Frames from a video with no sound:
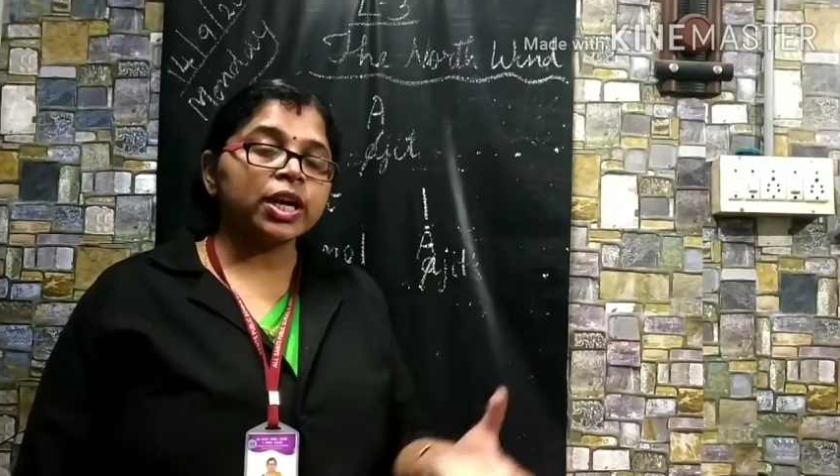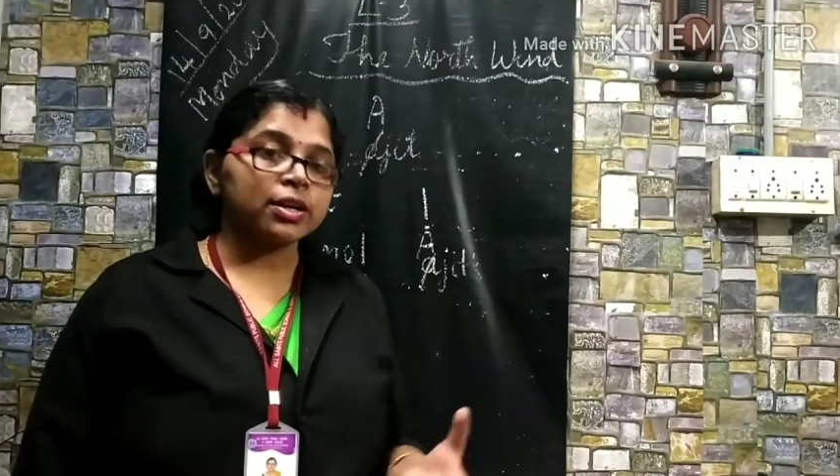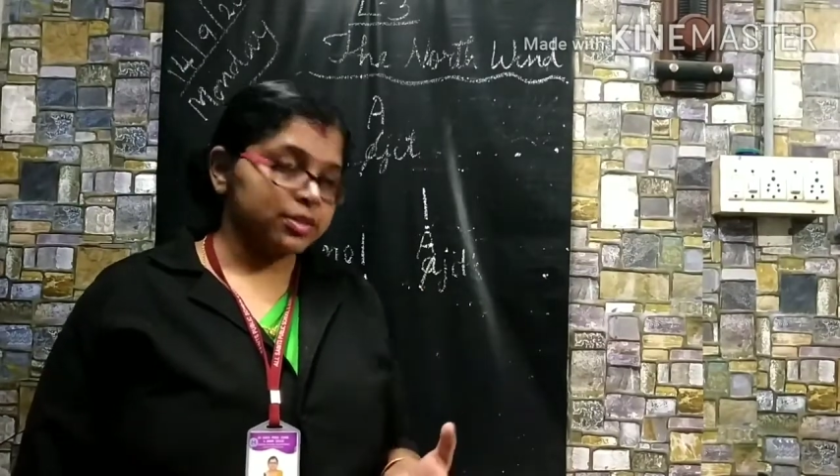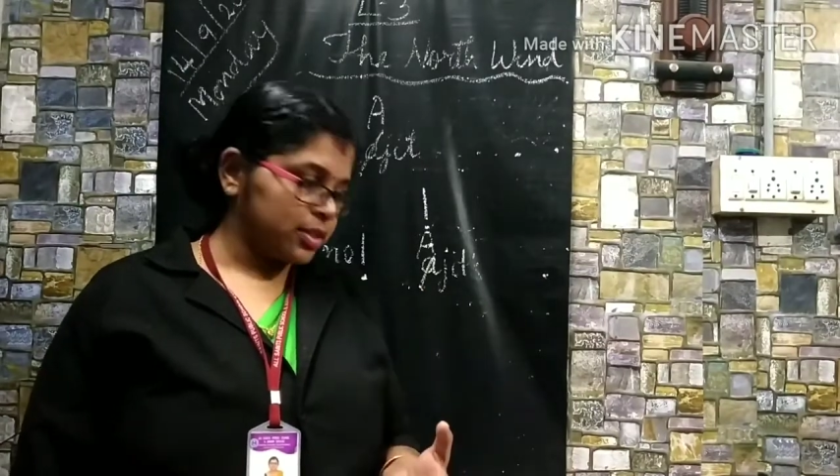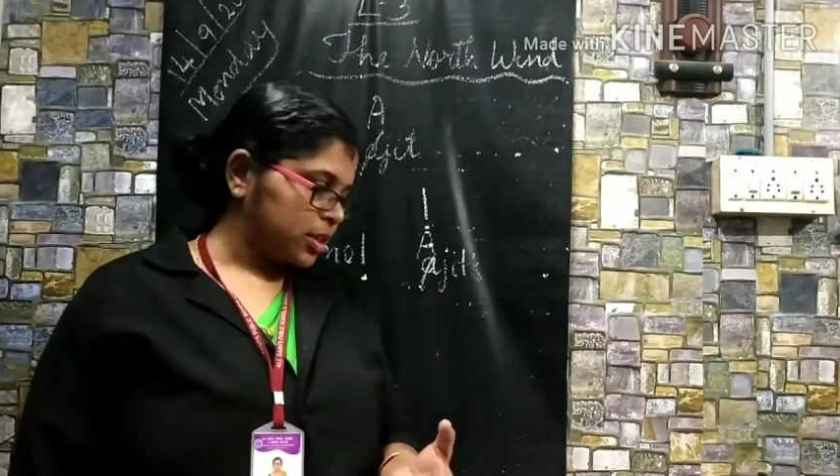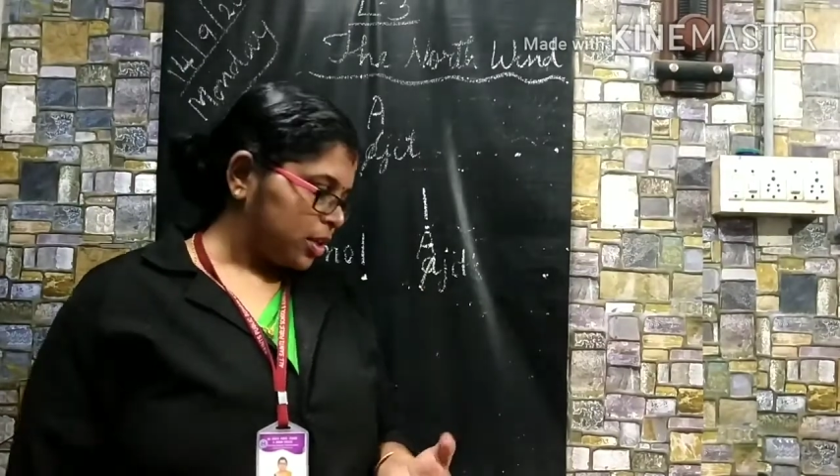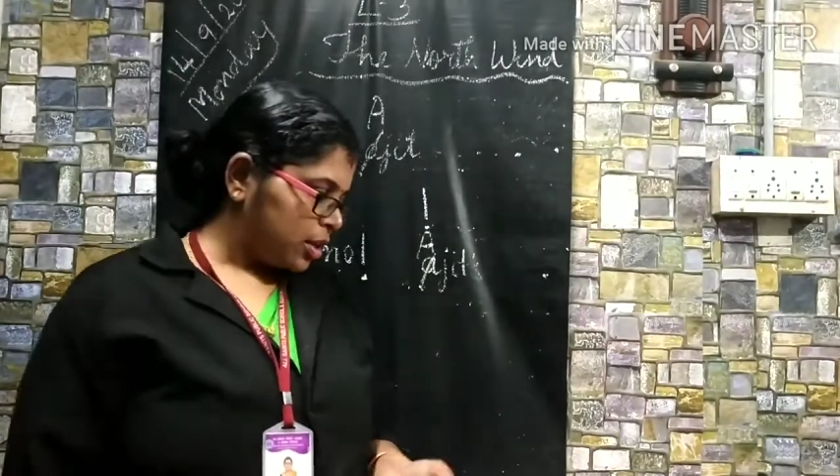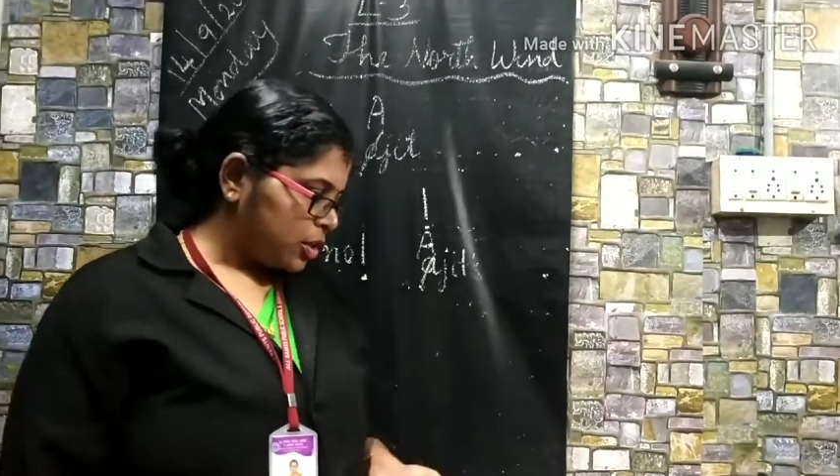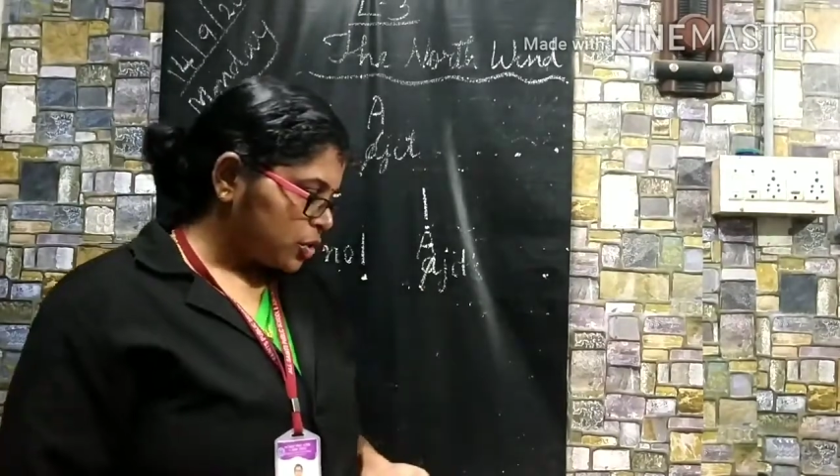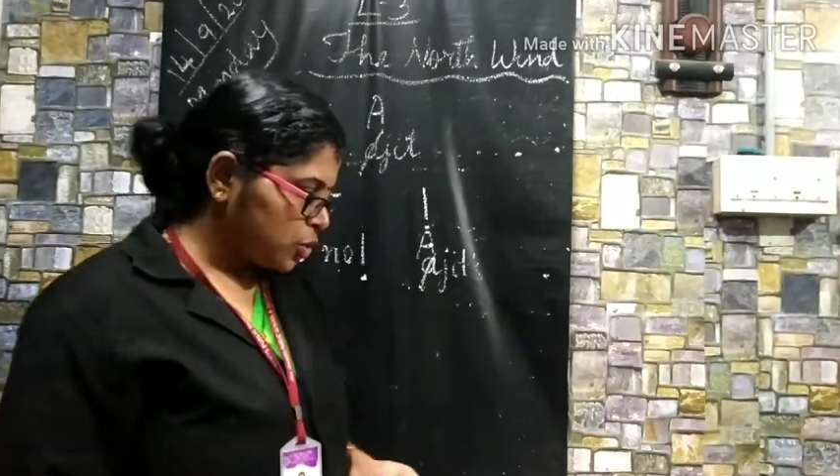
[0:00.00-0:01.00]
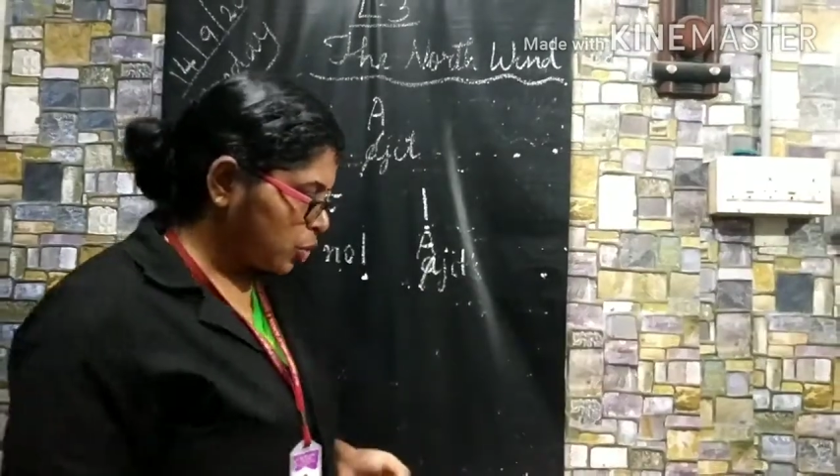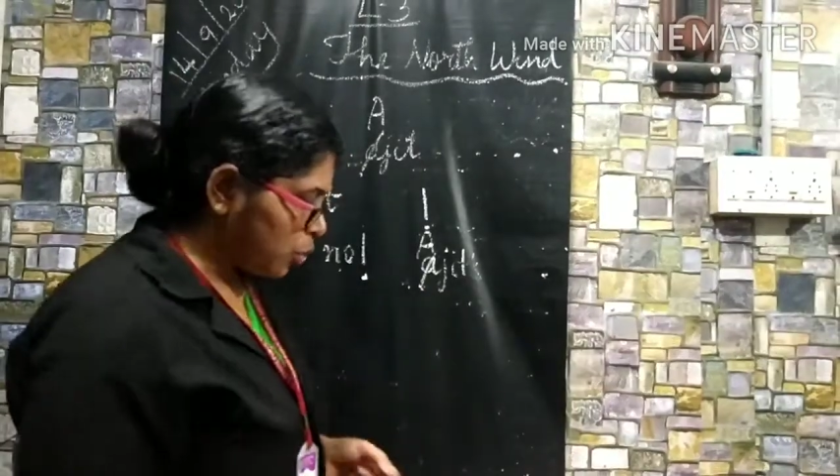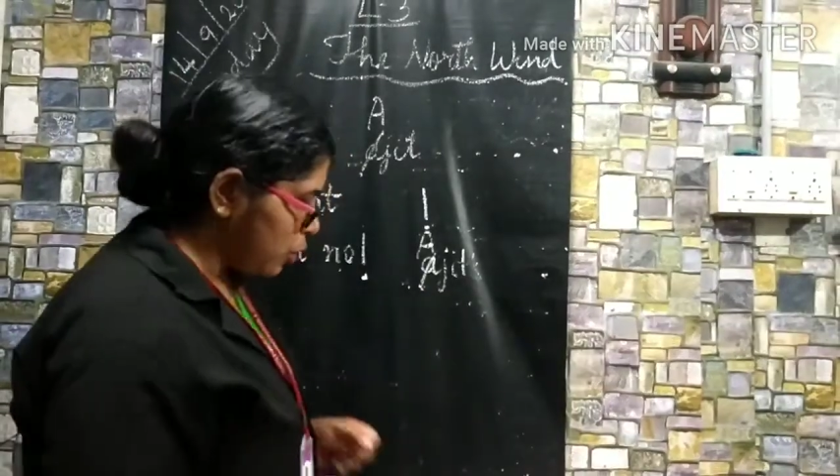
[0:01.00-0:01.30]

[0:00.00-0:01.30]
asked. So